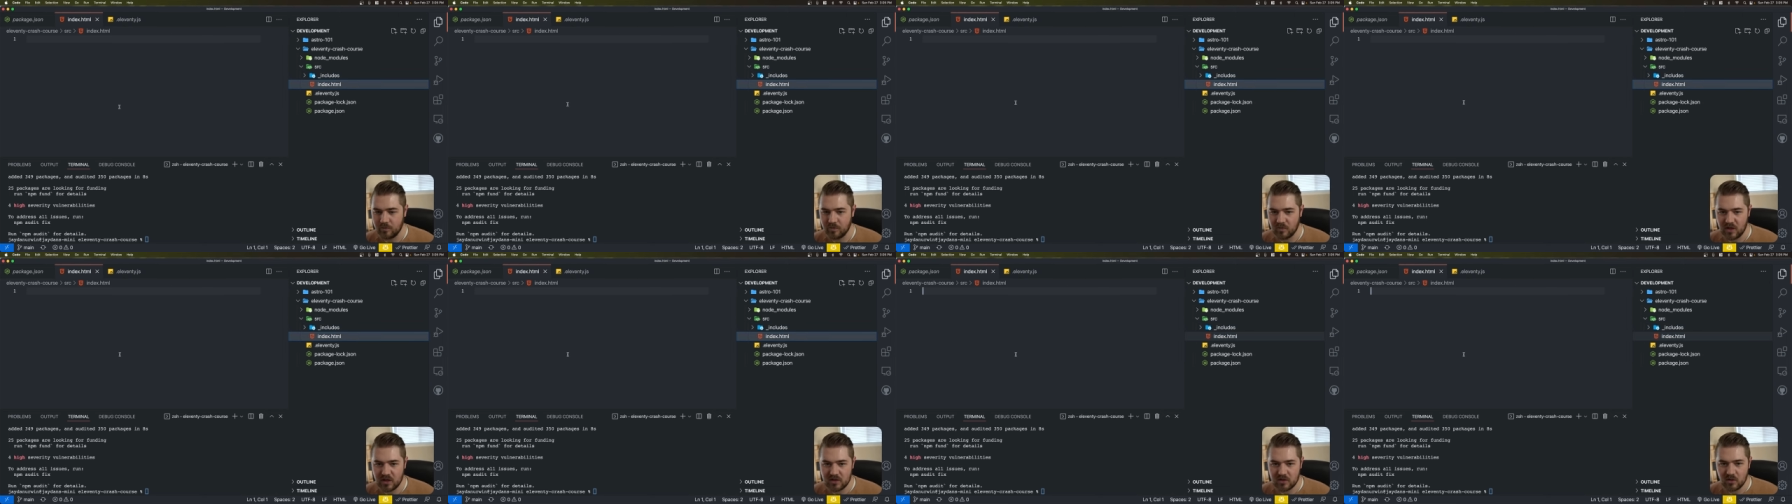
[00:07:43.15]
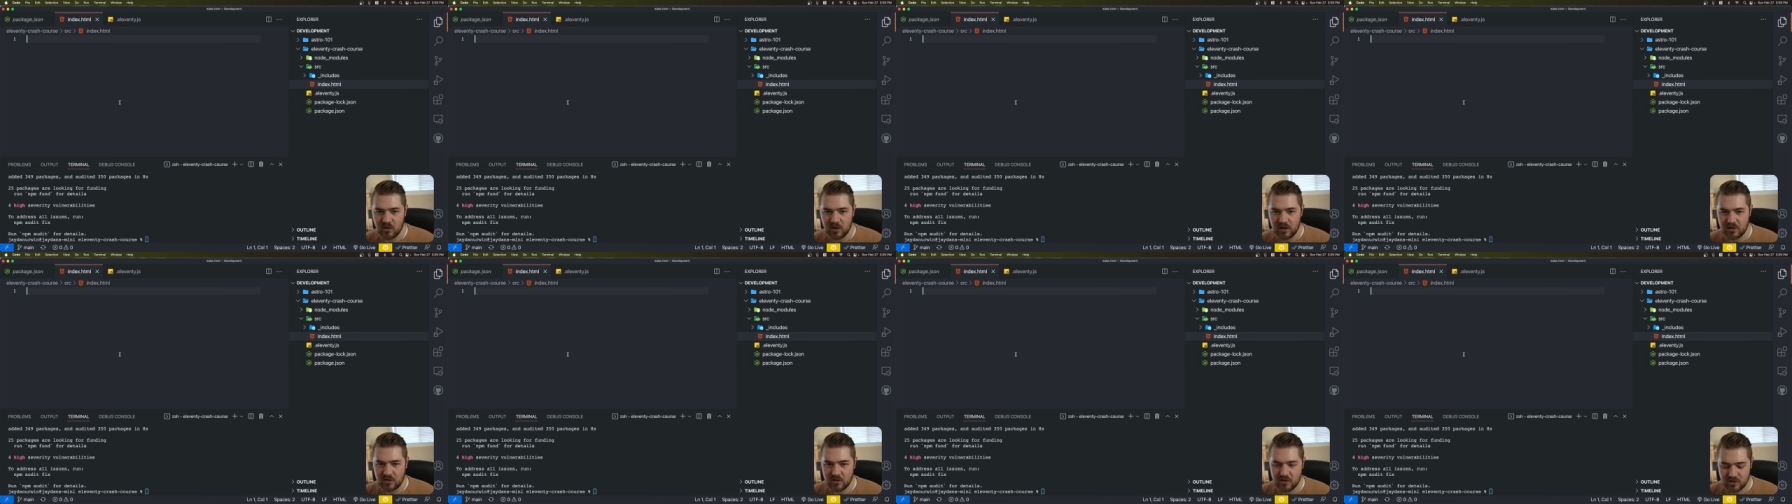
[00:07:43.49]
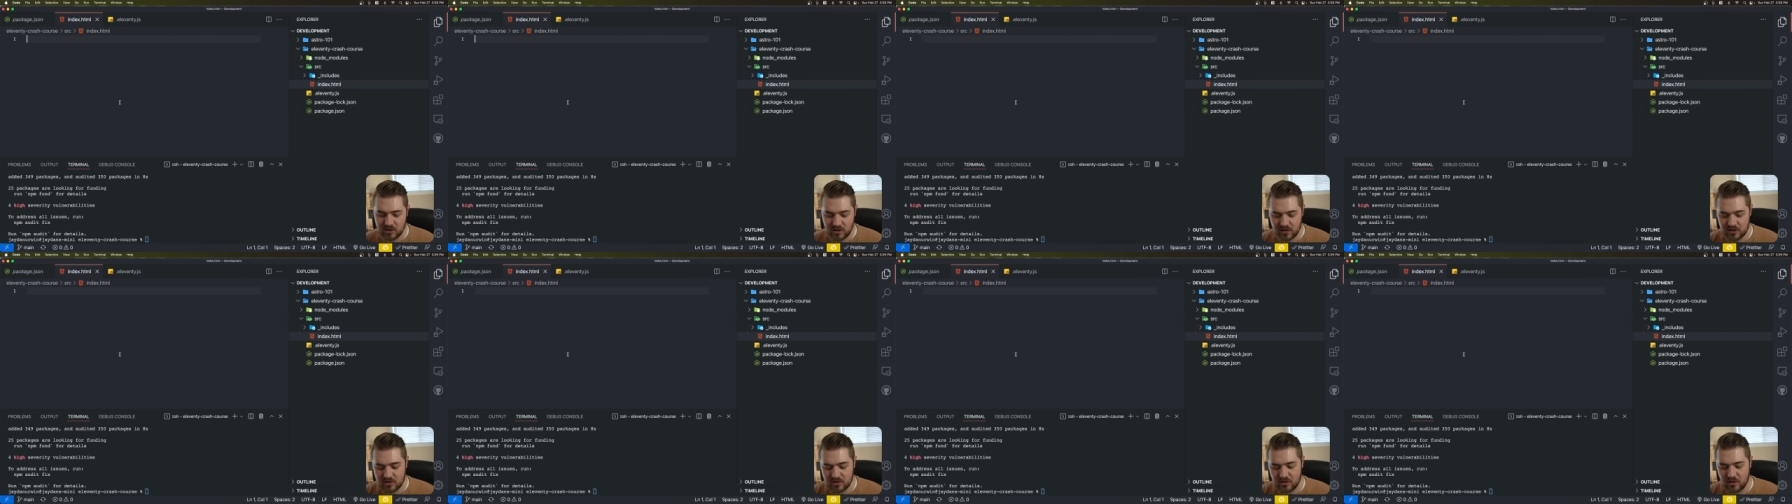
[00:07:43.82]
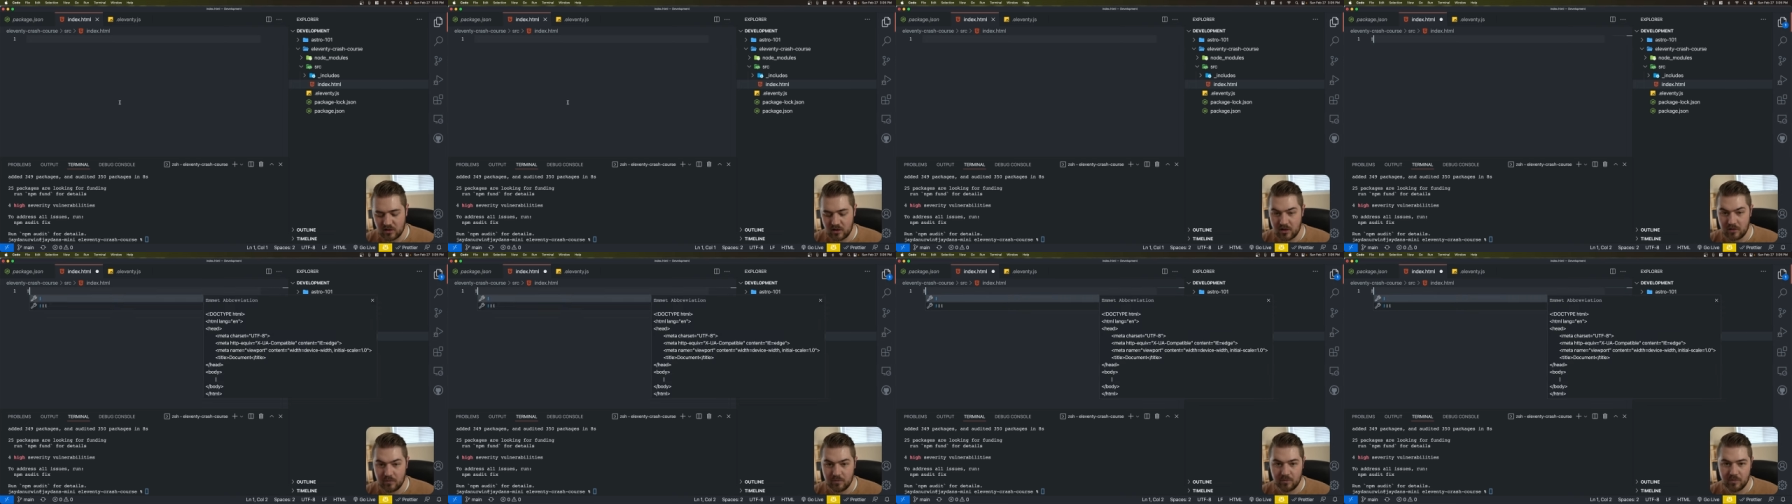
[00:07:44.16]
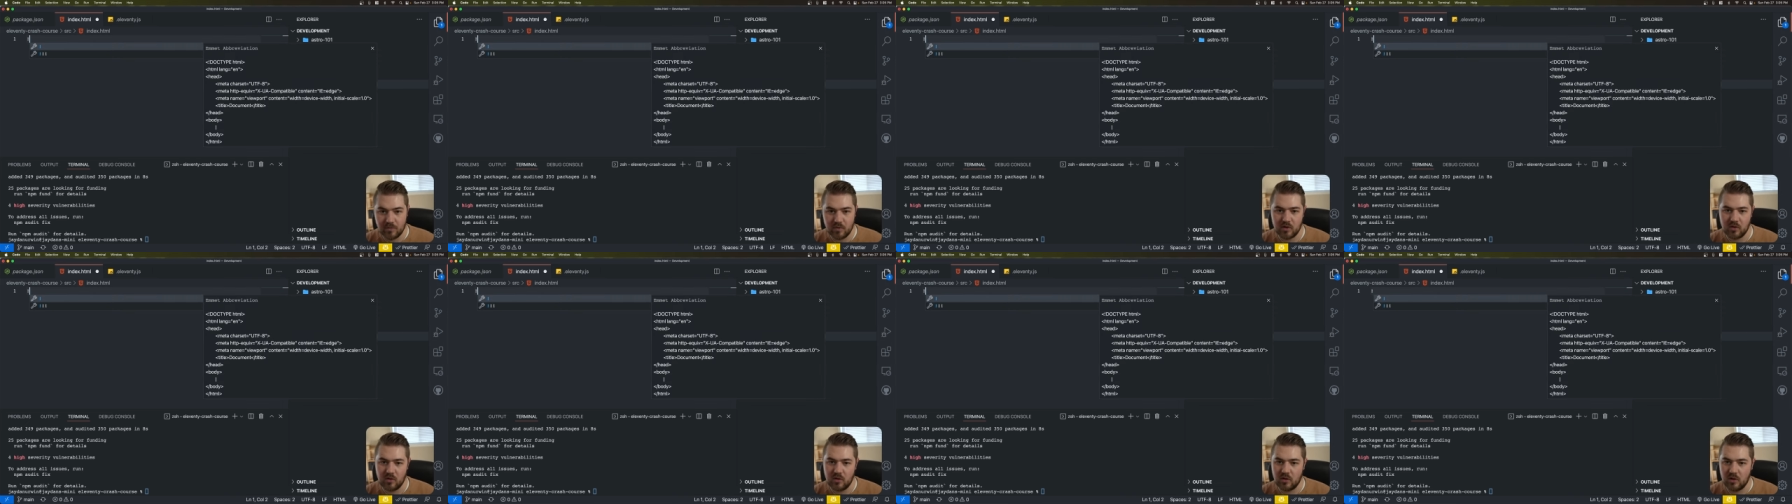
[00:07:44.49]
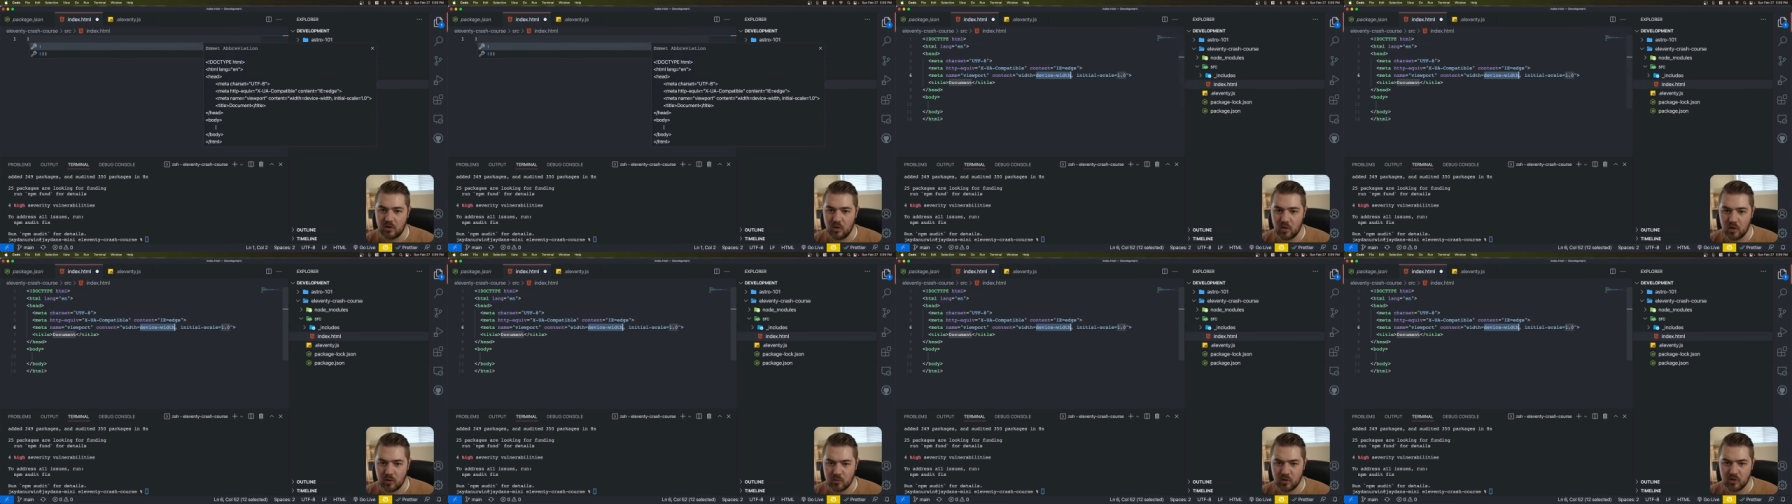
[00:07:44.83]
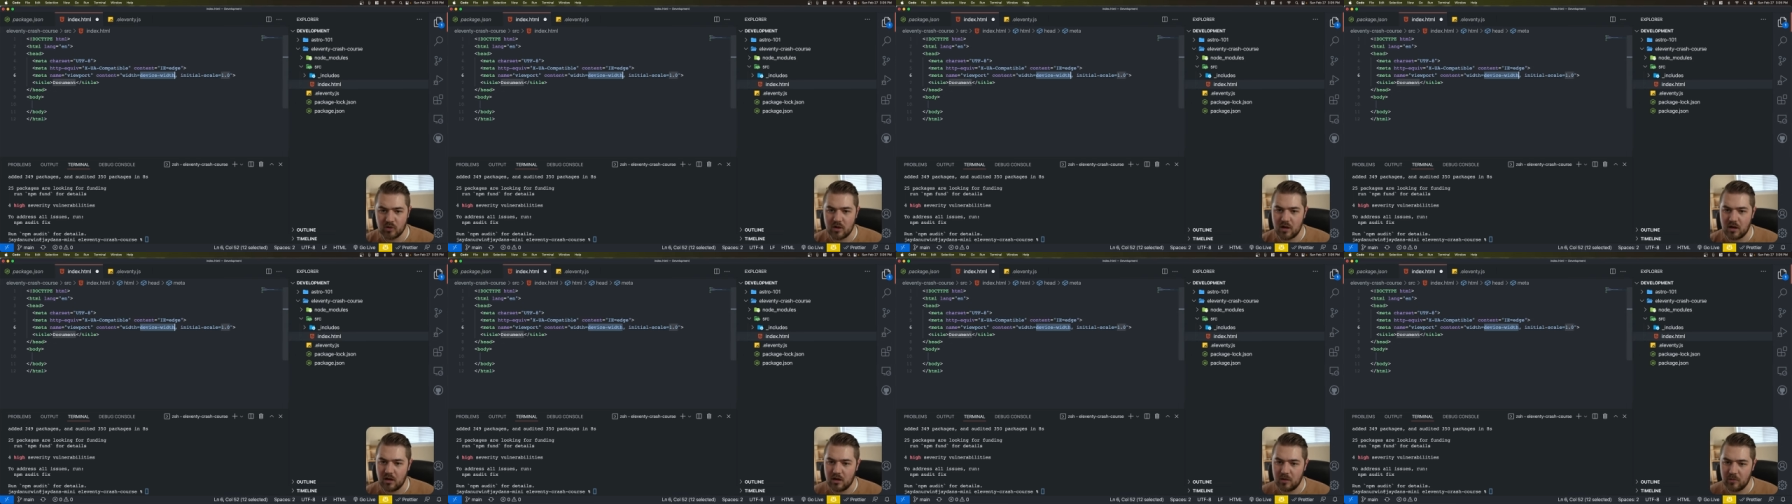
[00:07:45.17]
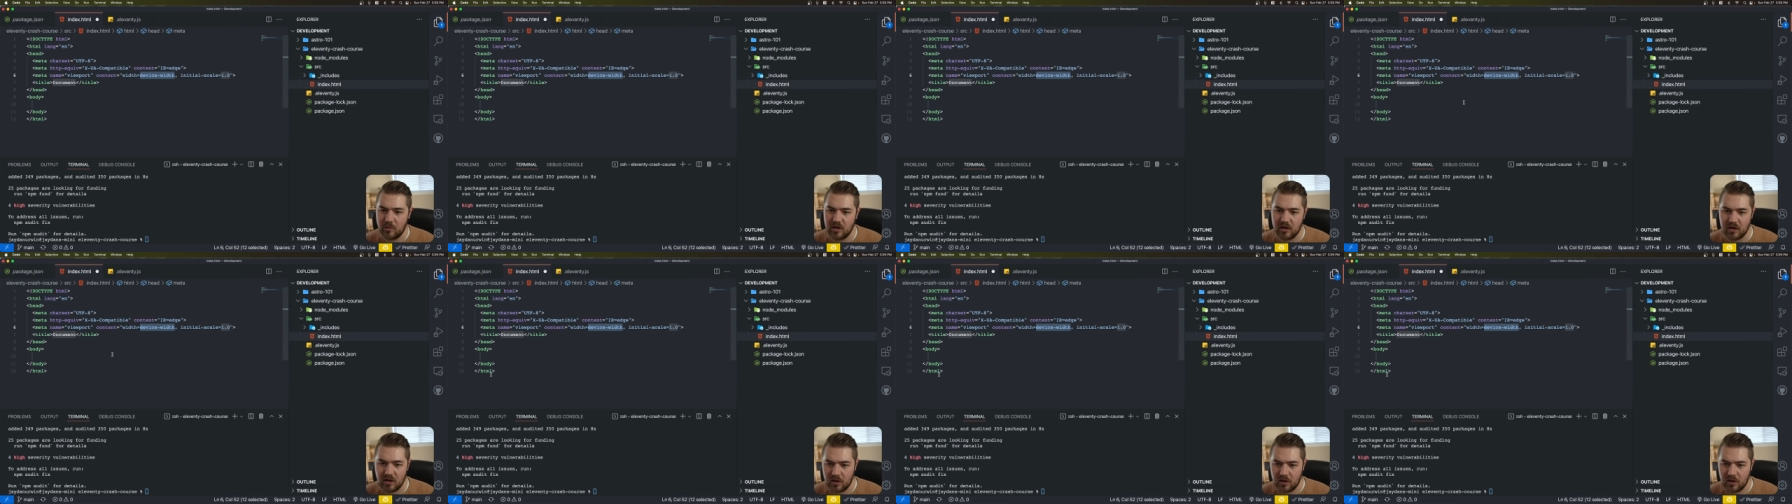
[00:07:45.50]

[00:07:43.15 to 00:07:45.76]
let's go ahead and just get started doing a normal document